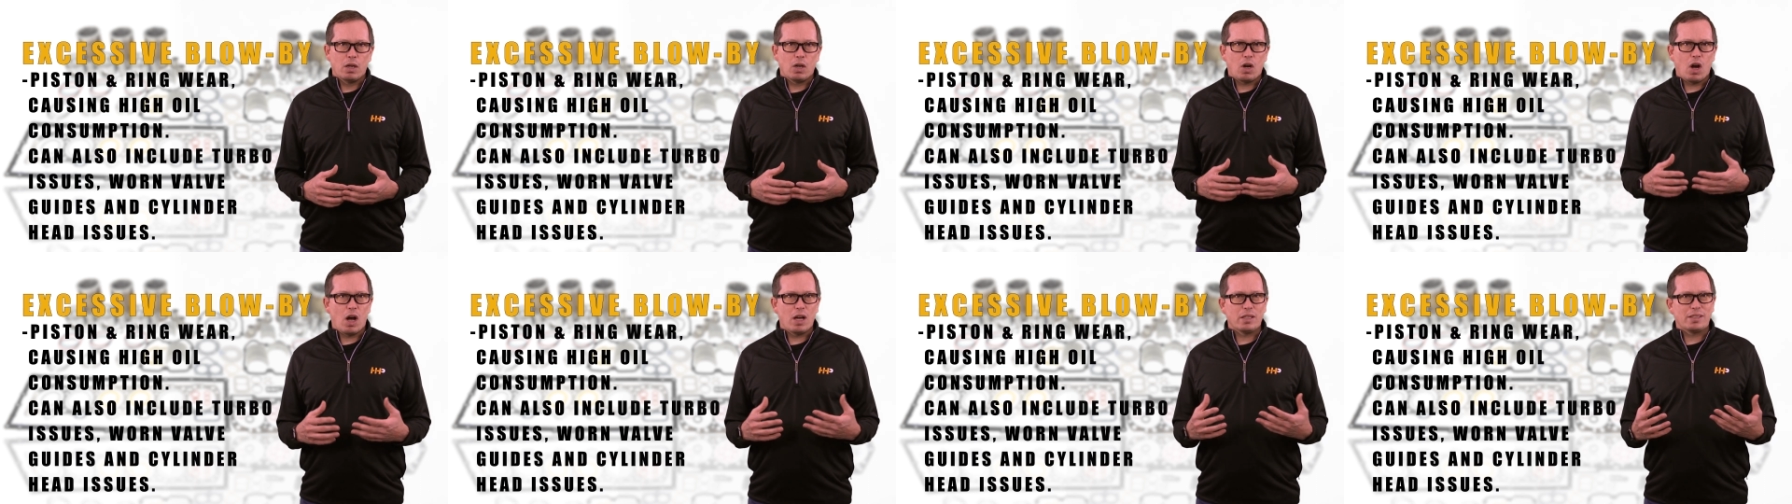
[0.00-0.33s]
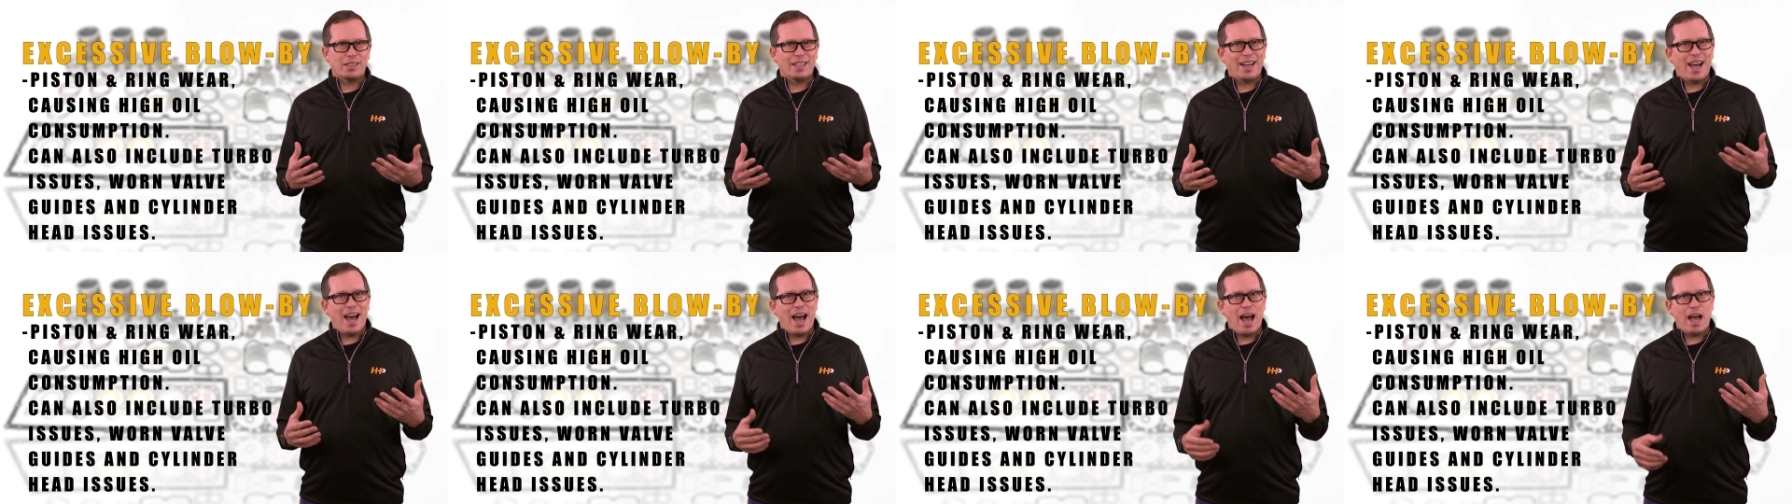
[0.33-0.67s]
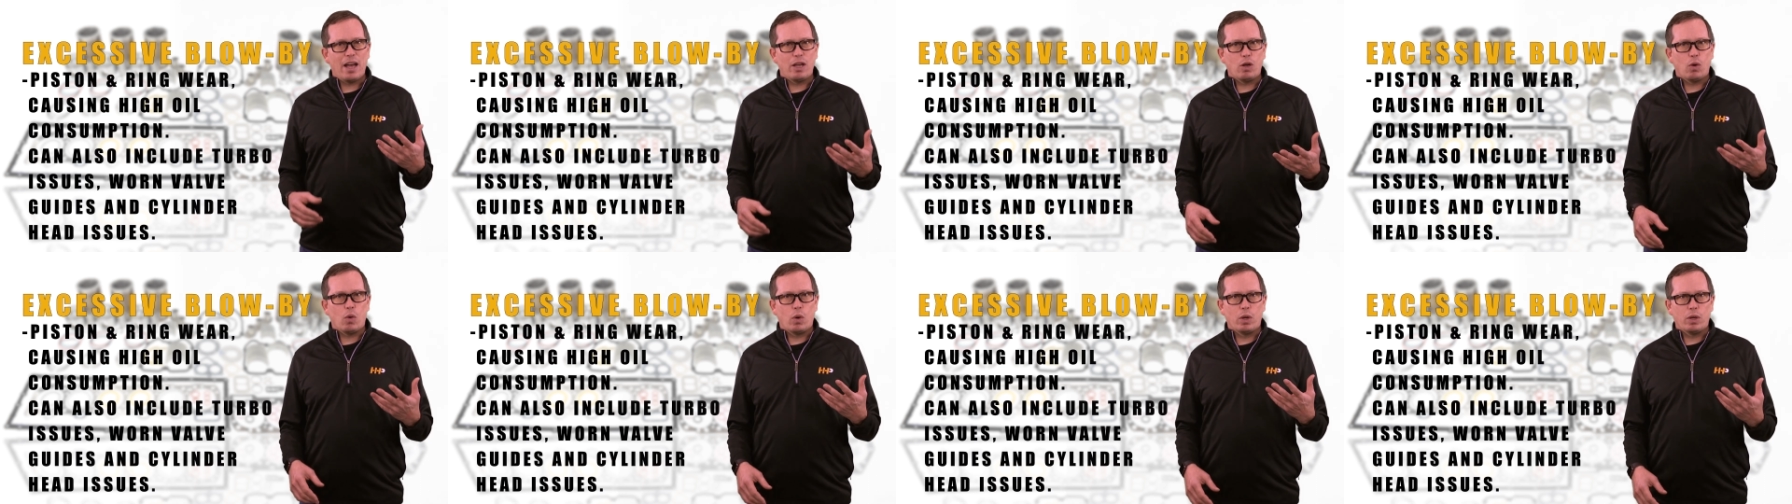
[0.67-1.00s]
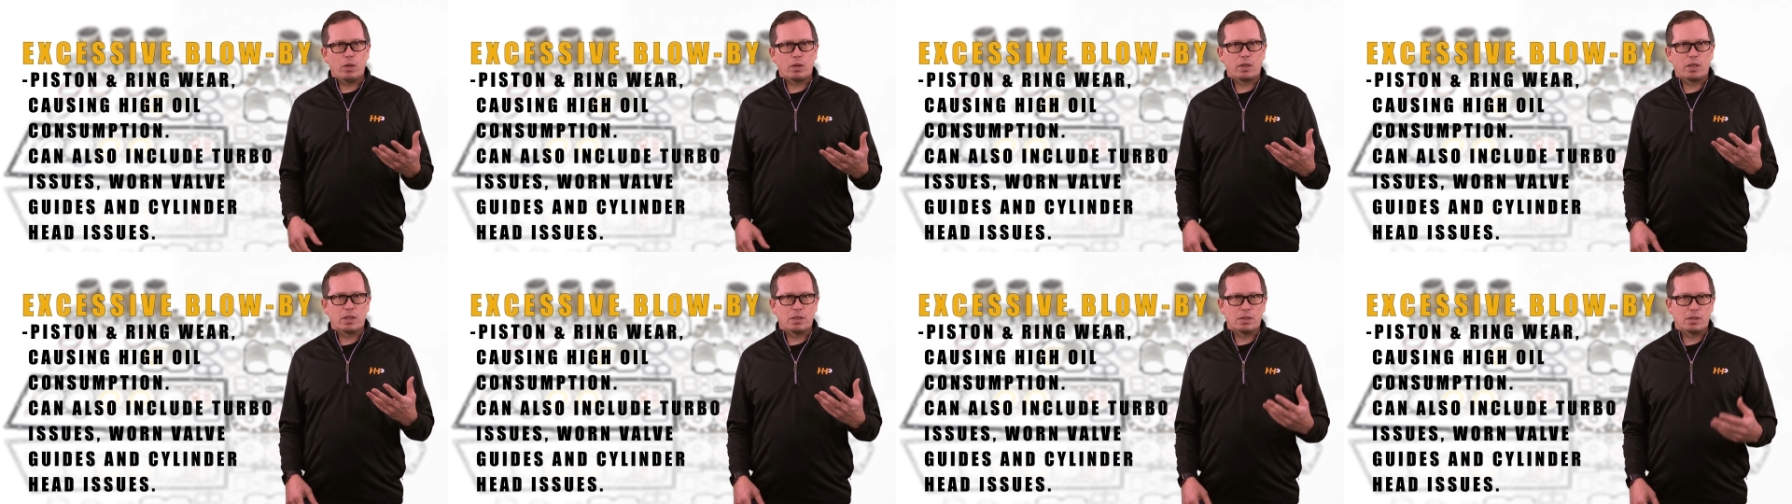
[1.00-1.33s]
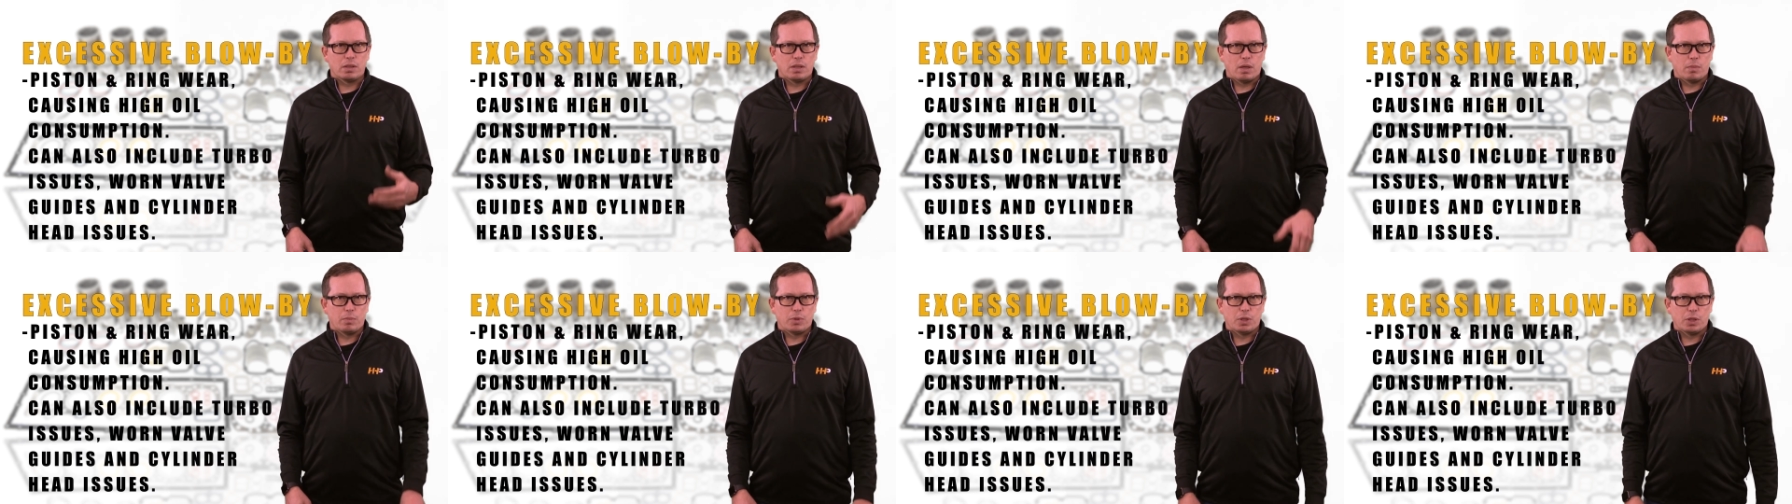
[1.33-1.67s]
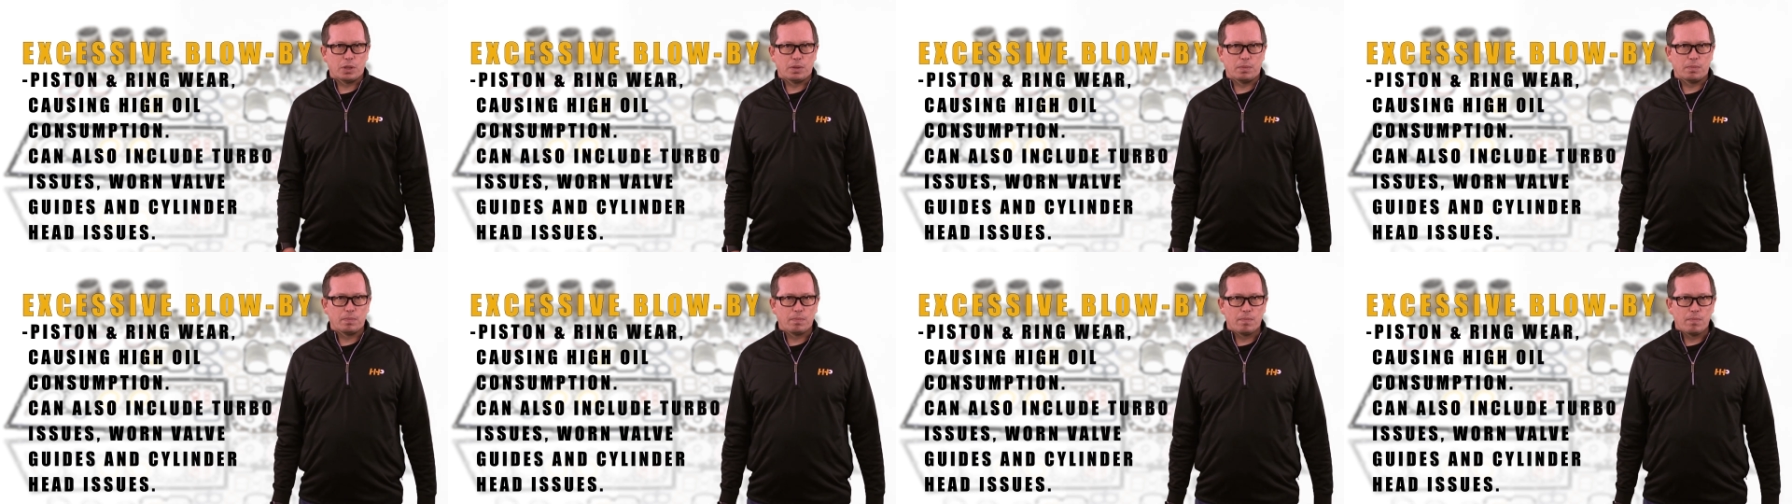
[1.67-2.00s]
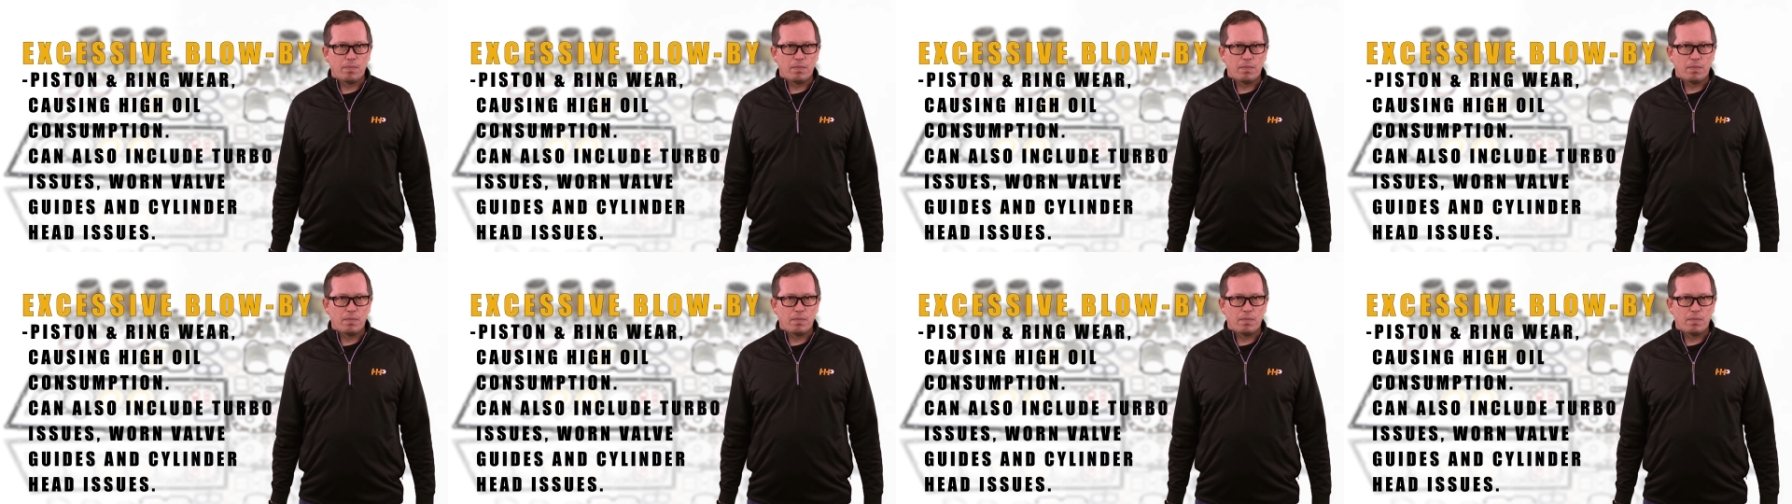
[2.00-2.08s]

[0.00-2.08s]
causing high oil consumption.